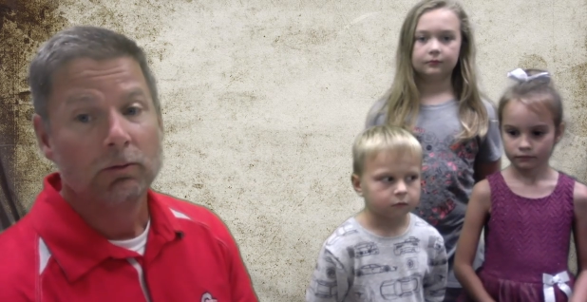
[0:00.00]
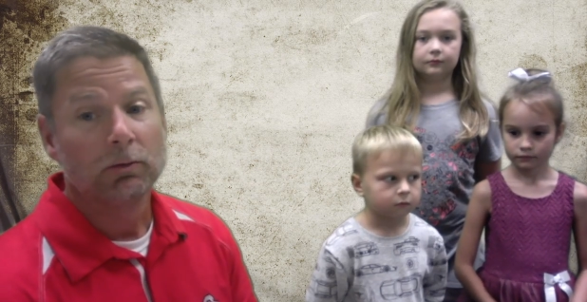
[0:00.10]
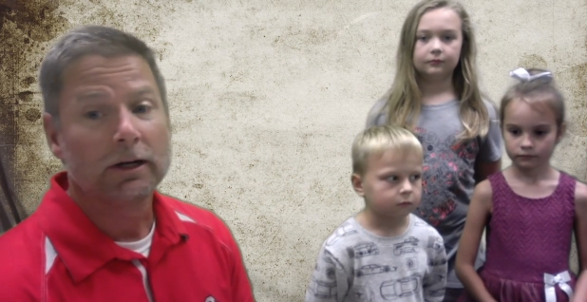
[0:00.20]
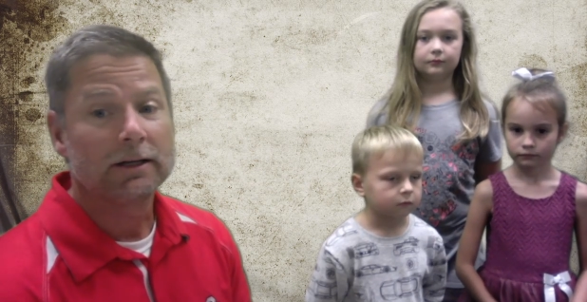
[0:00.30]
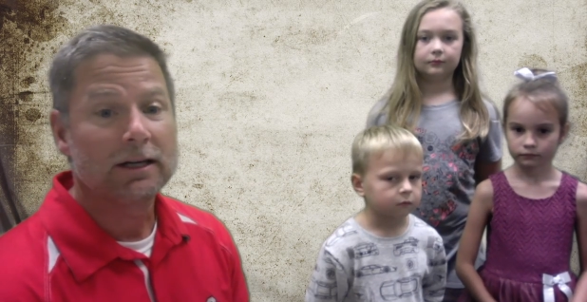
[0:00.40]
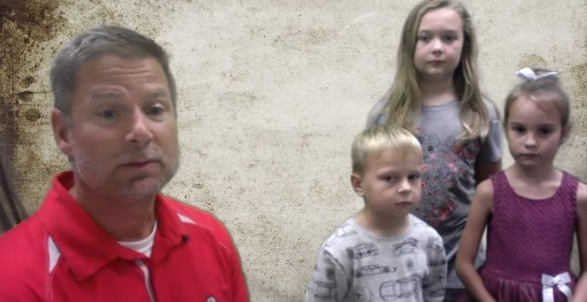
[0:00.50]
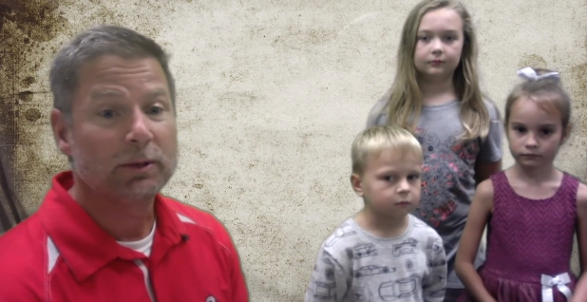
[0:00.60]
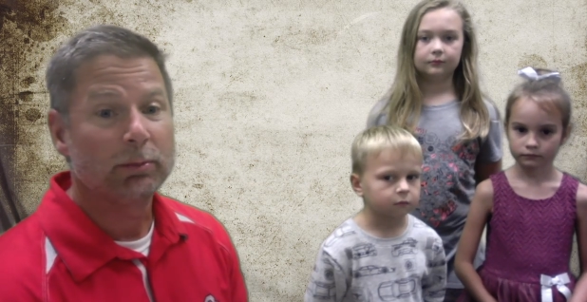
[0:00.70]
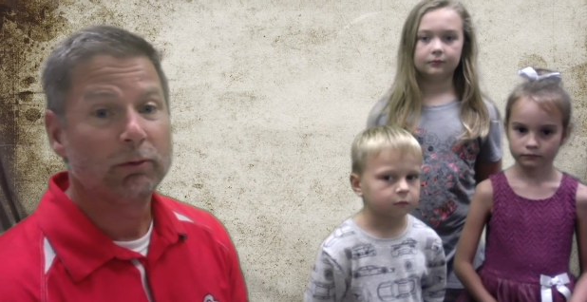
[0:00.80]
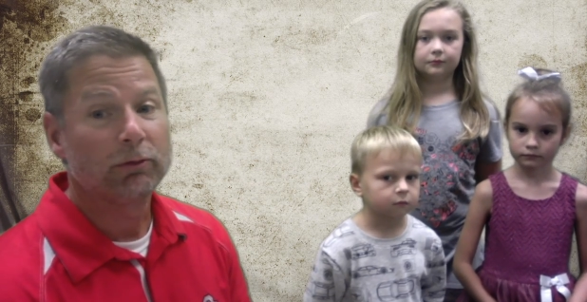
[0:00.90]
Speaker 1: We recognize
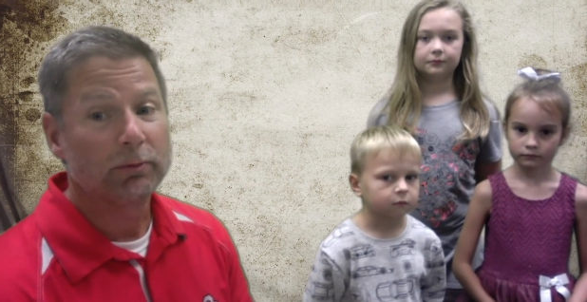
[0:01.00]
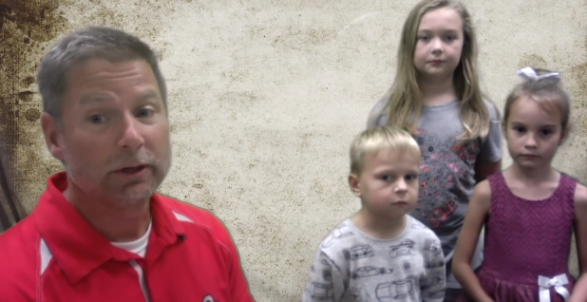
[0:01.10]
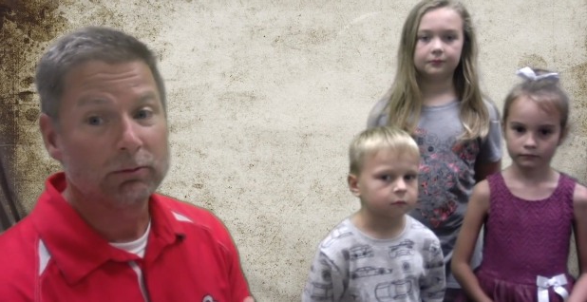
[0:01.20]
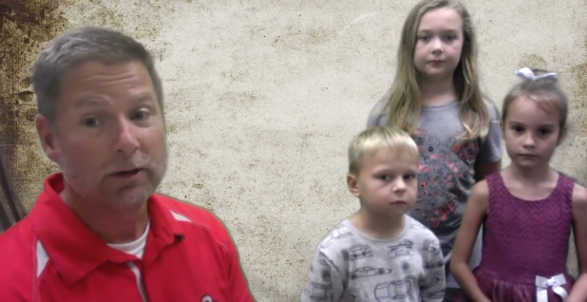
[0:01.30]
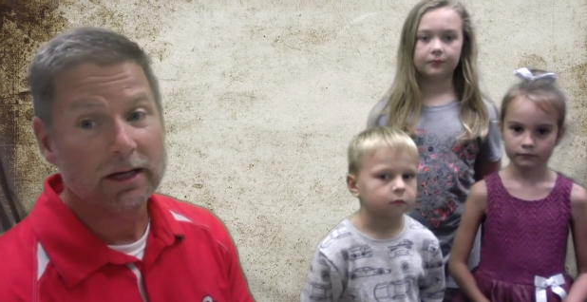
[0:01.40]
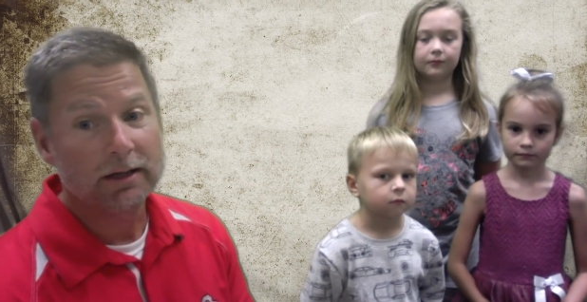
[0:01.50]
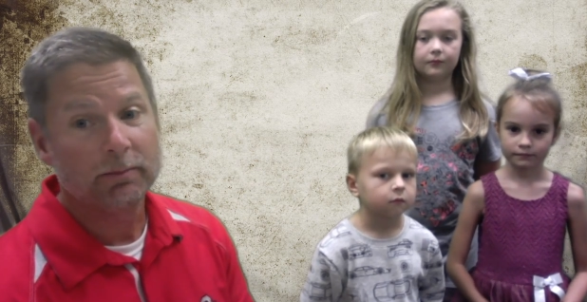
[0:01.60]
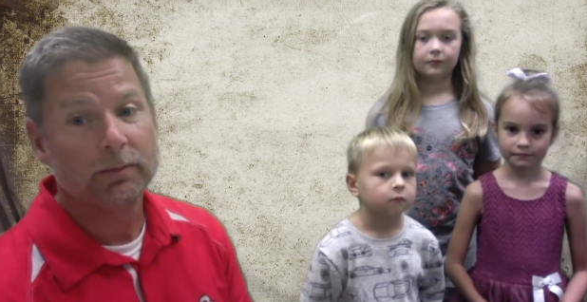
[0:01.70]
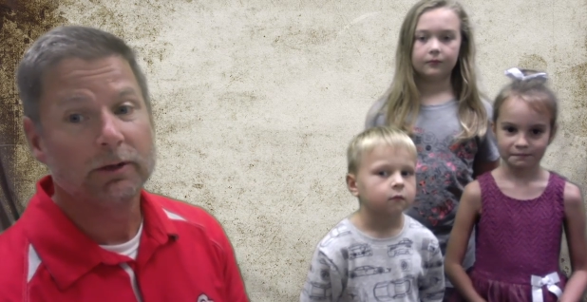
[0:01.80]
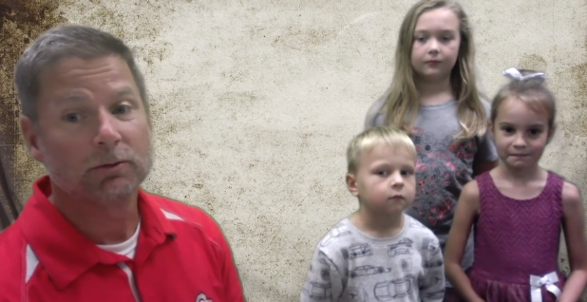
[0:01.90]
people for being ready,
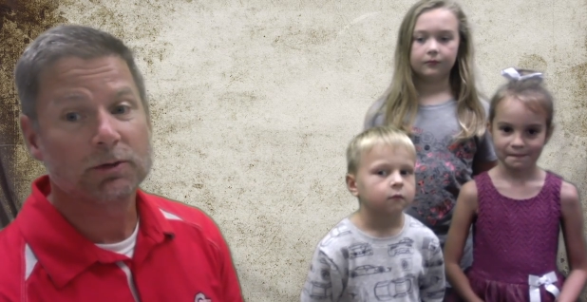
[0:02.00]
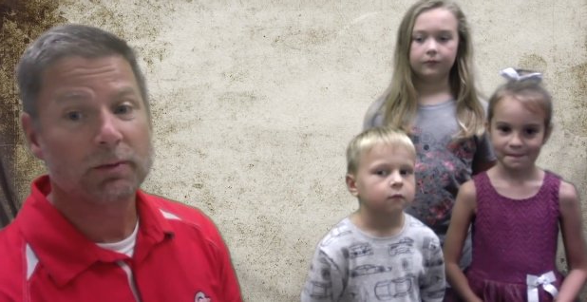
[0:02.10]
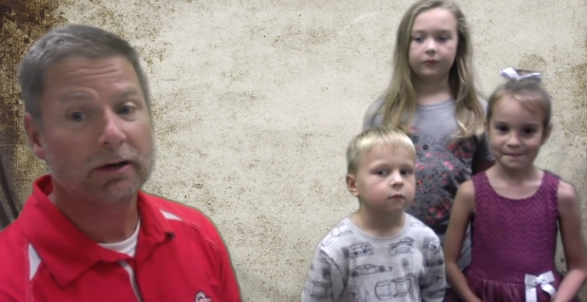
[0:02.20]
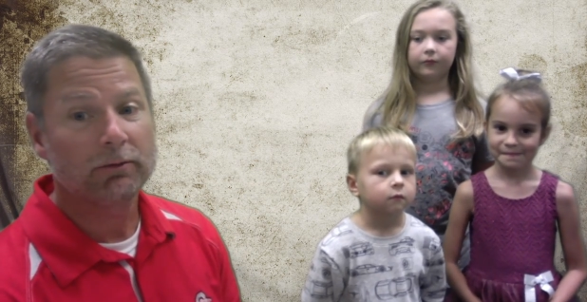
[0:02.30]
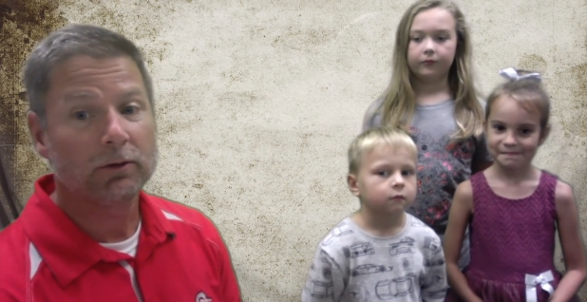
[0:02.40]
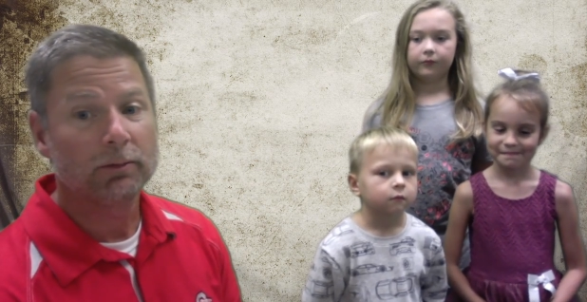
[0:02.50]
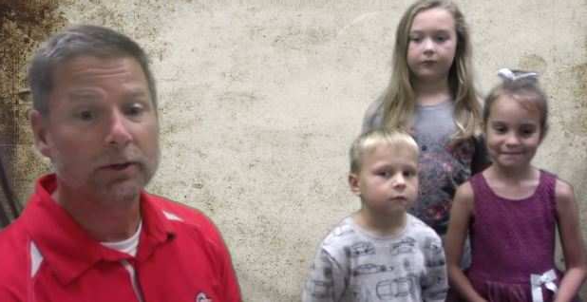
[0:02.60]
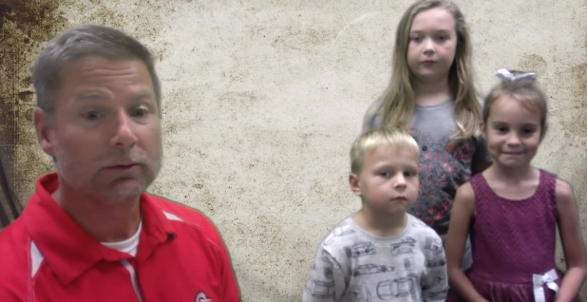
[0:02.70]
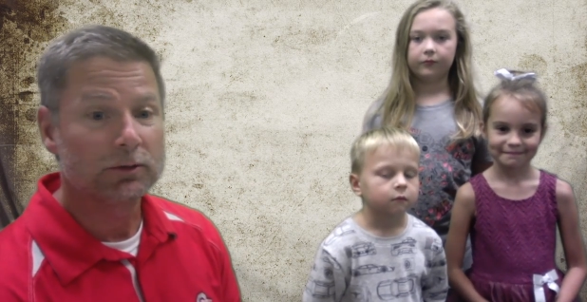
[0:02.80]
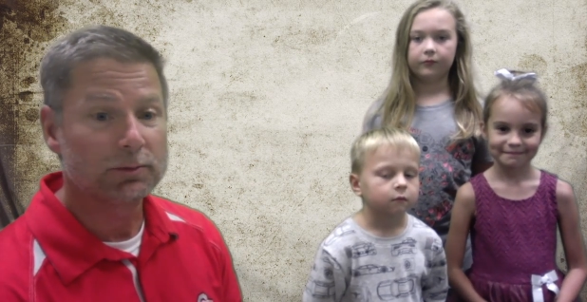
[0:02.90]
being respectful, and
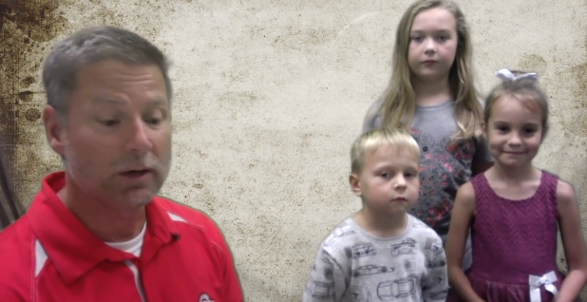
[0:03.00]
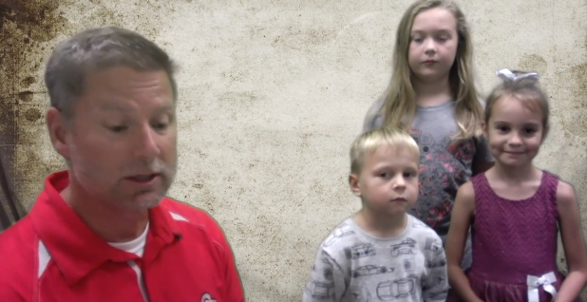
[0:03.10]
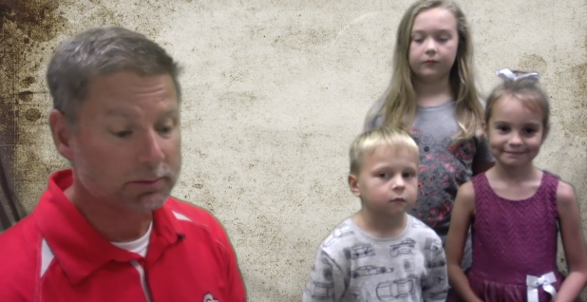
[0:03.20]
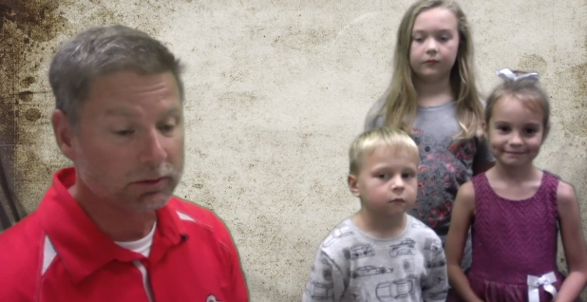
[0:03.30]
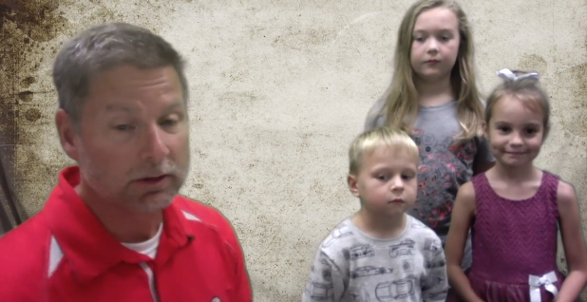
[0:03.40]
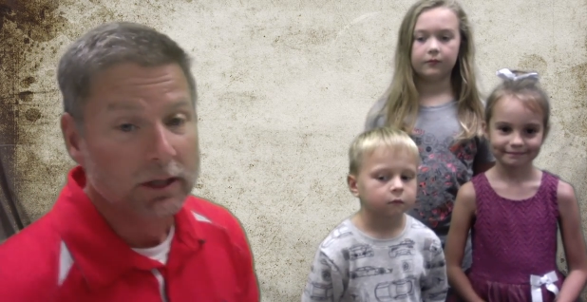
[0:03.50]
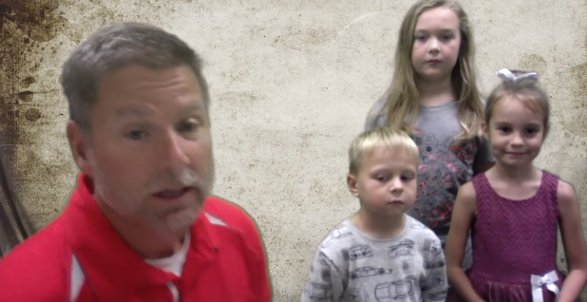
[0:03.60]
being responsible.